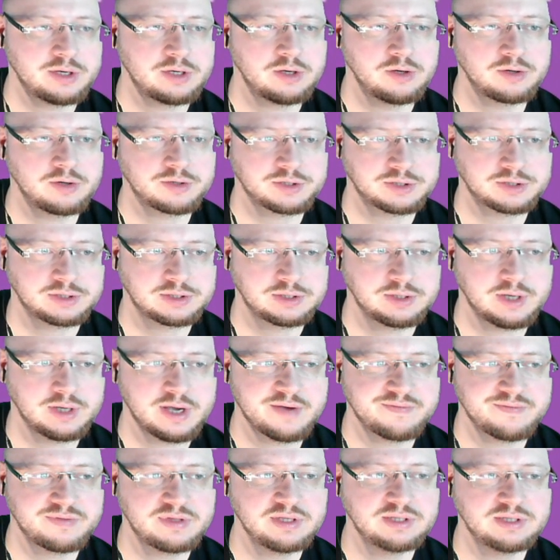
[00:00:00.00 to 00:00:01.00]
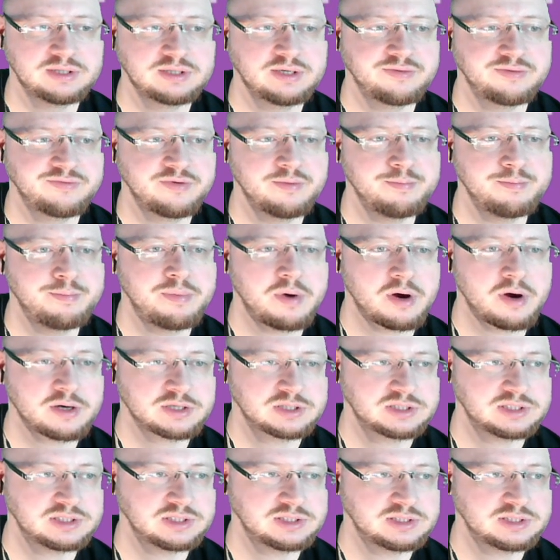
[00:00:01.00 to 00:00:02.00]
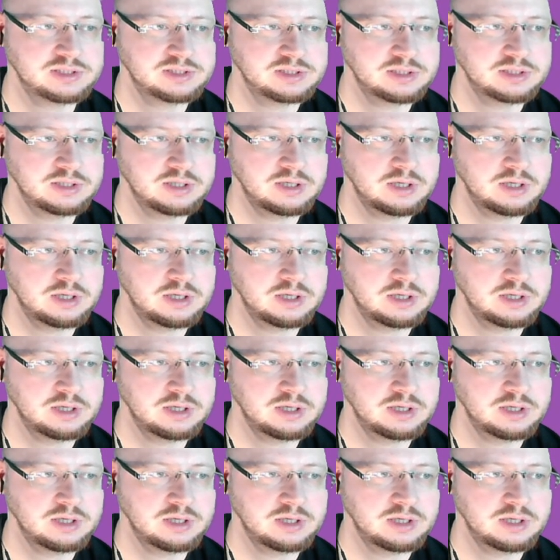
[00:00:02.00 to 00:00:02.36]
looks. You have these different boxes.